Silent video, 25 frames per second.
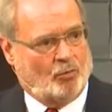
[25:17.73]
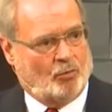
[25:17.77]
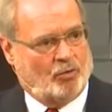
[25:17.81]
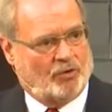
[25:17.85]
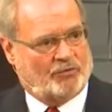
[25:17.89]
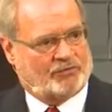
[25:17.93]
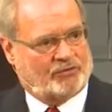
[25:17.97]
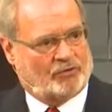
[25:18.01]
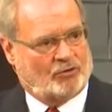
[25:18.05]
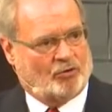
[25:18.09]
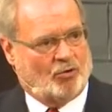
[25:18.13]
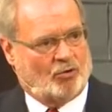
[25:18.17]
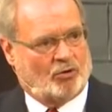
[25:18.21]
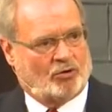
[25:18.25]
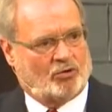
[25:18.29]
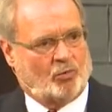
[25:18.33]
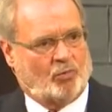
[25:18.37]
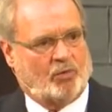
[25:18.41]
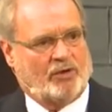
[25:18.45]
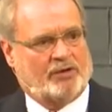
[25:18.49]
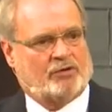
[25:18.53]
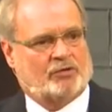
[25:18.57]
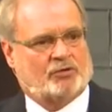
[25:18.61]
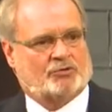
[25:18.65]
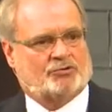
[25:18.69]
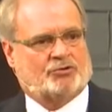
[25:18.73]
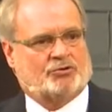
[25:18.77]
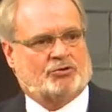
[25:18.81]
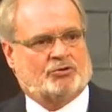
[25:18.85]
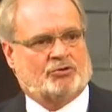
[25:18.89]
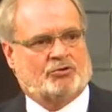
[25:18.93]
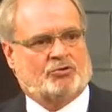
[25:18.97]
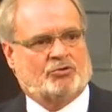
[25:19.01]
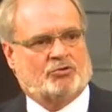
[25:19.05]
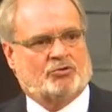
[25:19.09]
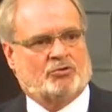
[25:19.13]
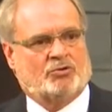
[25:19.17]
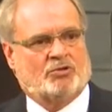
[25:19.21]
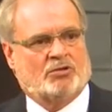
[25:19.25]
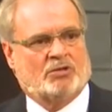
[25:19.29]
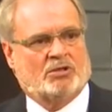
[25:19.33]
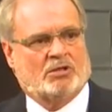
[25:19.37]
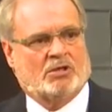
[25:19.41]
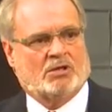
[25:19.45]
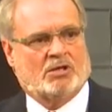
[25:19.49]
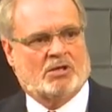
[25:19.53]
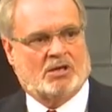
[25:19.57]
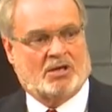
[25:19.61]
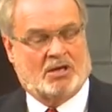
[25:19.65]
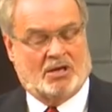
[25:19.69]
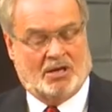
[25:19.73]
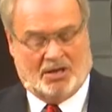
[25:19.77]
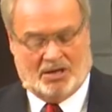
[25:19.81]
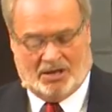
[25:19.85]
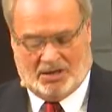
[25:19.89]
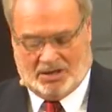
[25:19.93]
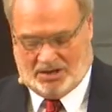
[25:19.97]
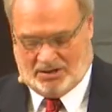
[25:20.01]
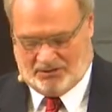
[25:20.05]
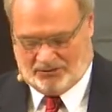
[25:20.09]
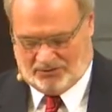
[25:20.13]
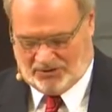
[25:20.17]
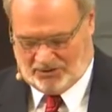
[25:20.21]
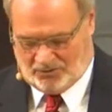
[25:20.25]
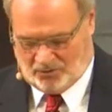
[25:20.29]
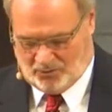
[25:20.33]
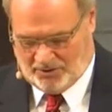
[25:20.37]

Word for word: Promise, what the Lord will do.